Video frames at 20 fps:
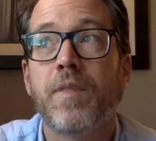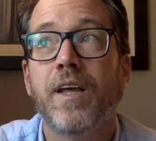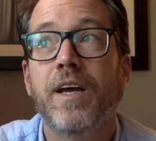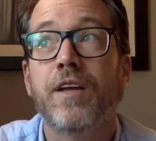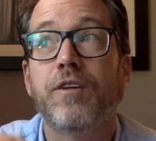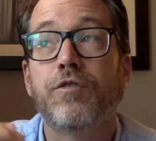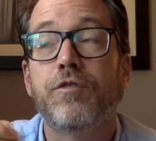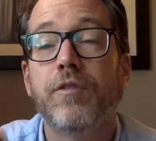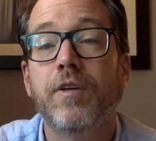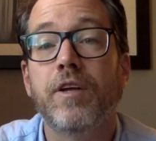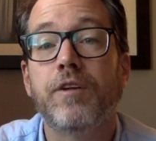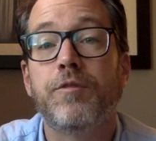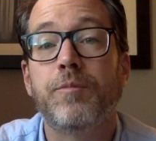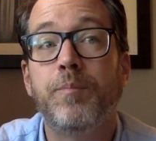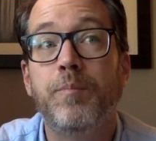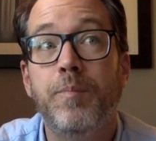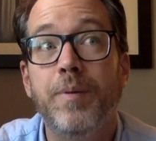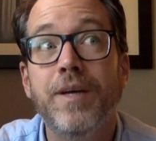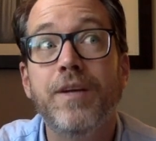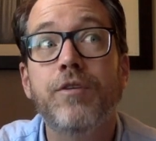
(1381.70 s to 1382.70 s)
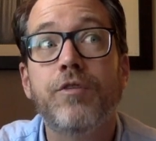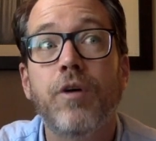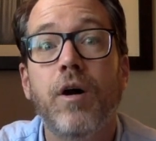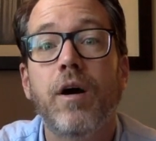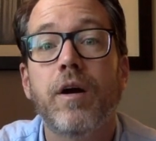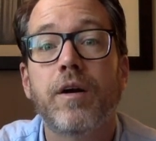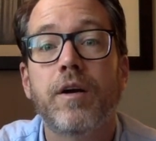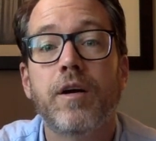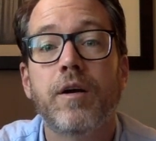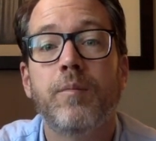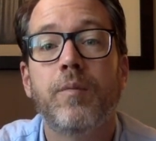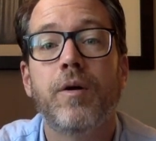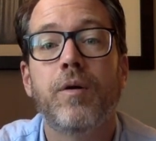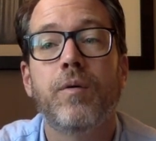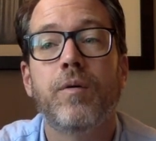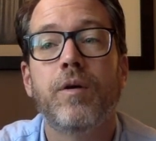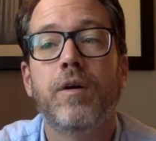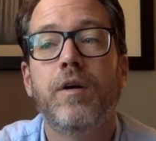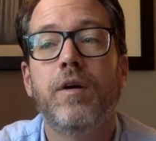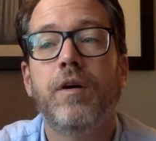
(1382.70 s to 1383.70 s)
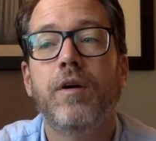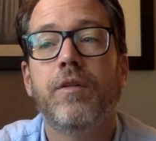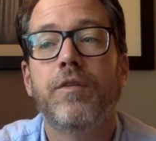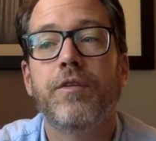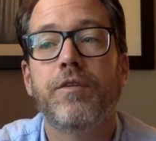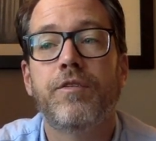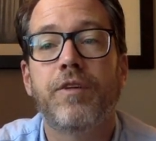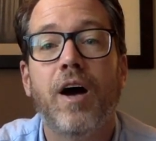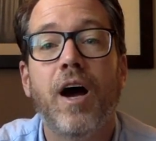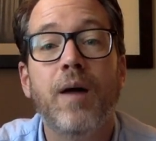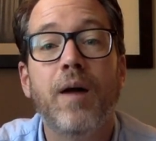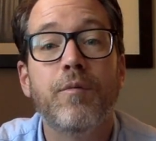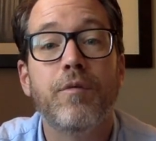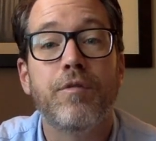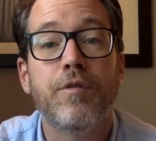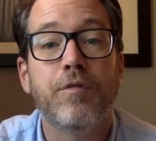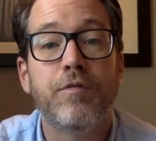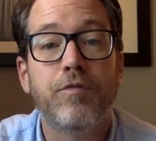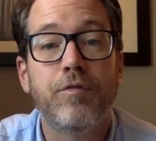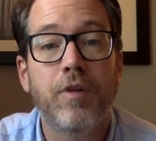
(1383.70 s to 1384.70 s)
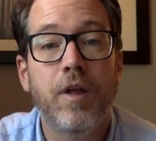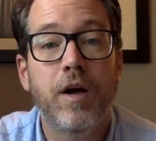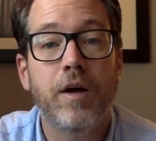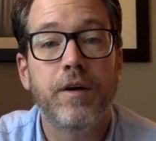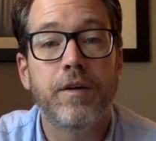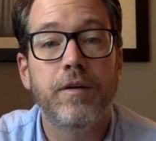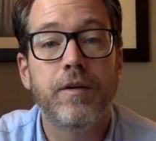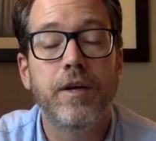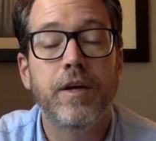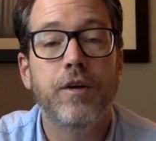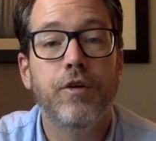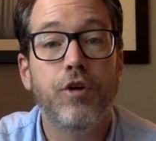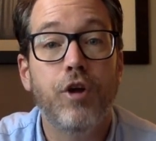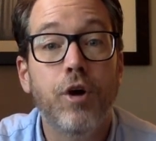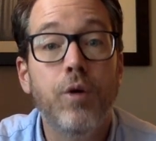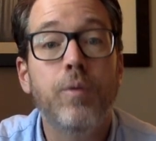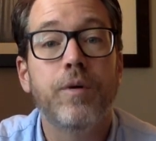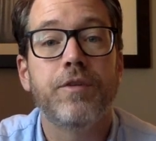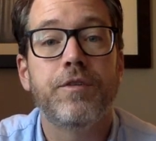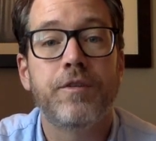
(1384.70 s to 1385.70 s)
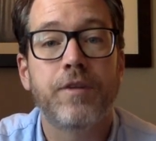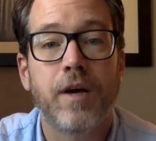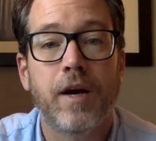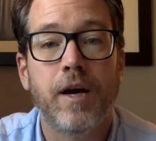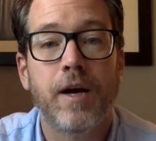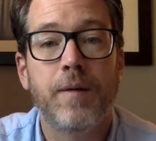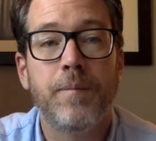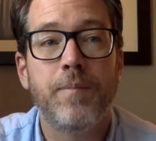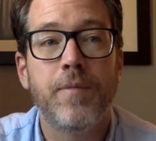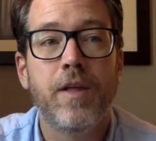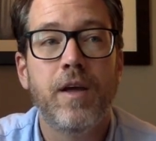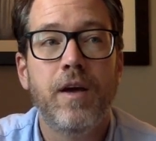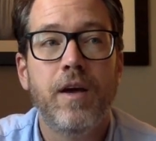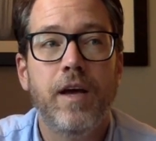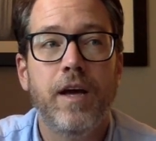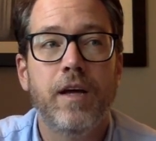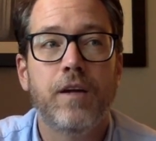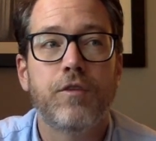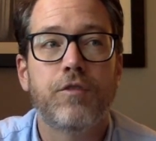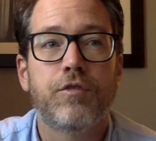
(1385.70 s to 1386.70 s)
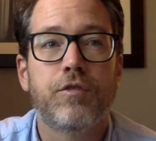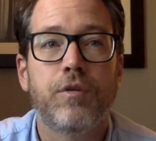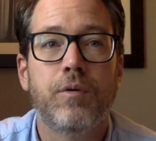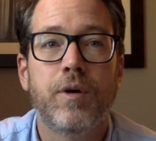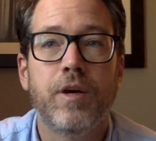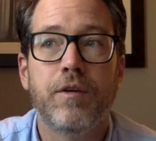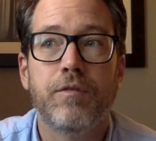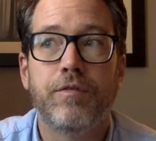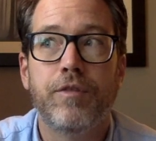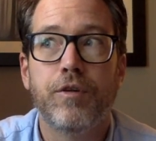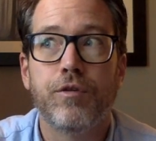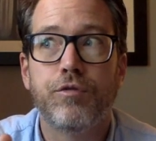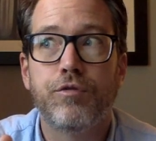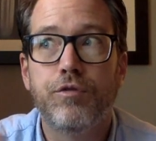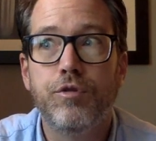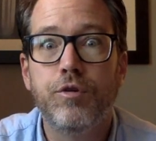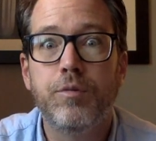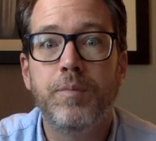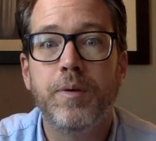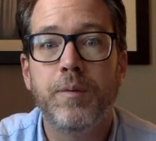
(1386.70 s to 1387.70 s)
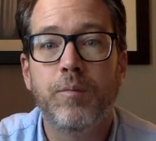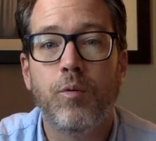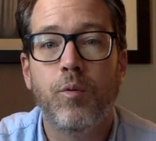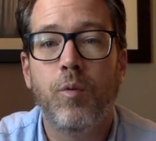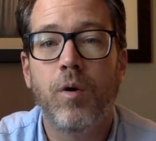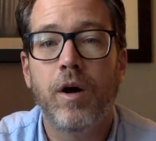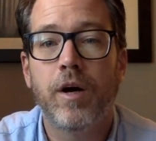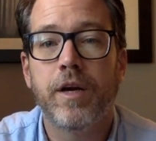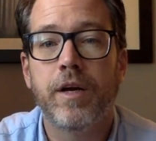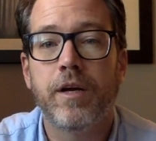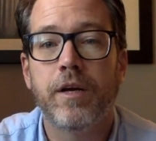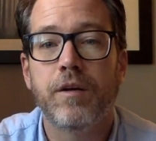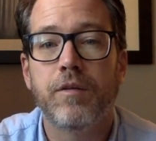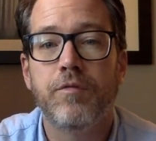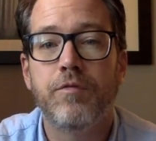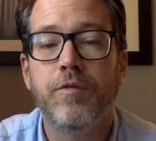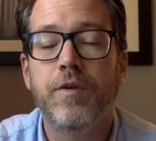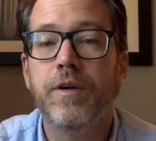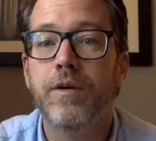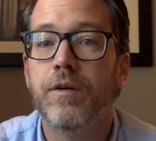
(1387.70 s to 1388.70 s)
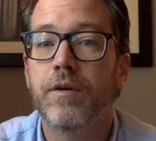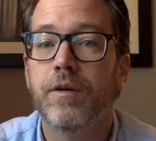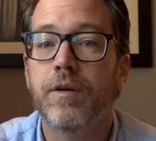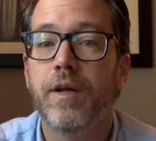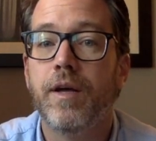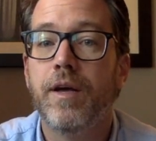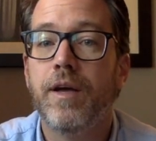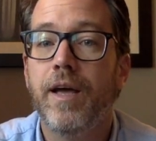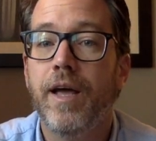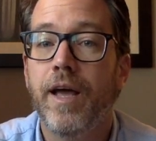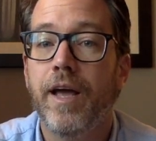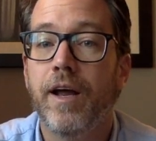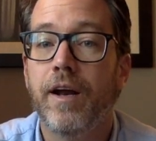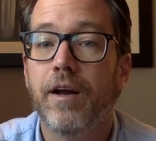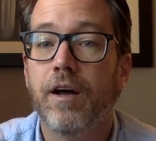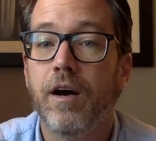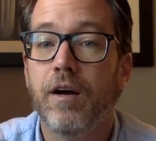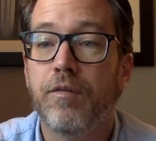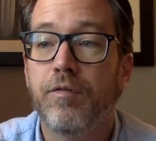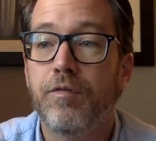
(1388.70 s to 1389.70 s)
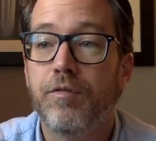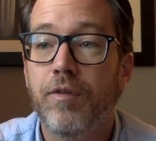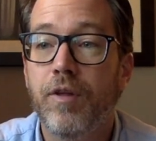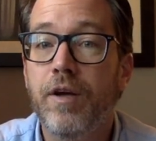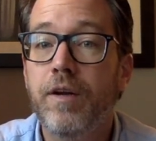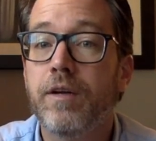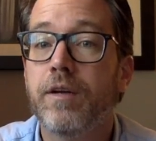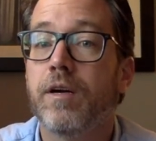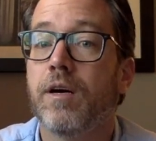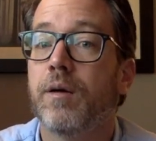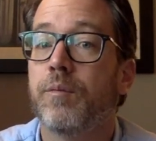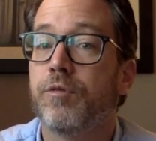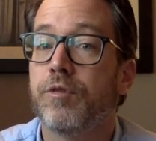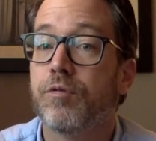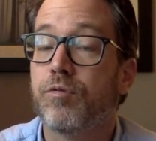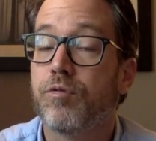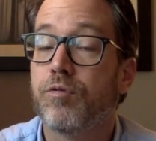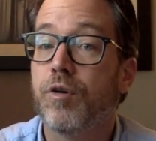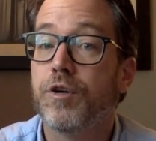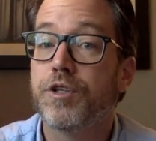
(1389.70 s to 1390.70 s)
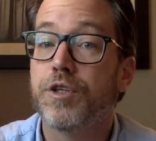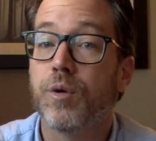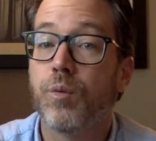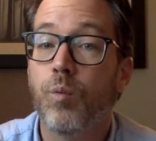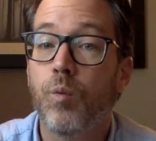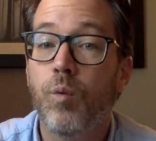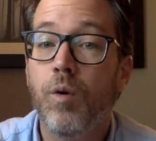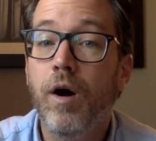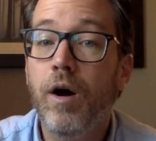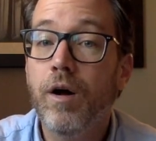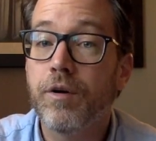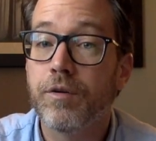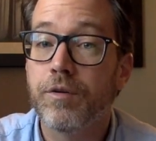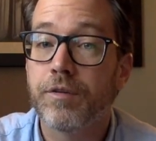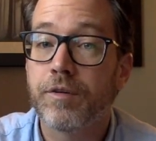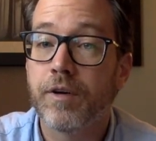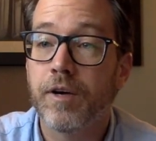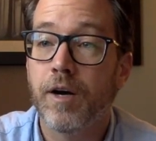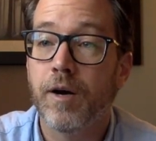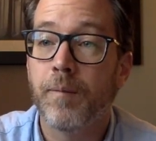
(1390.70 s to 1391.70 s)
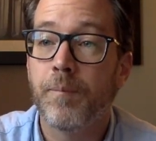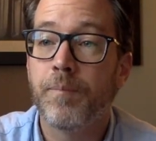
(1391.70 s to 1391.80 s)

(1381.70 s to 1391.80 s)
it's it's been talking about the time of the flood in Noah's time. And so if there's two people walking in a field and a flood comes, if rushing waters come,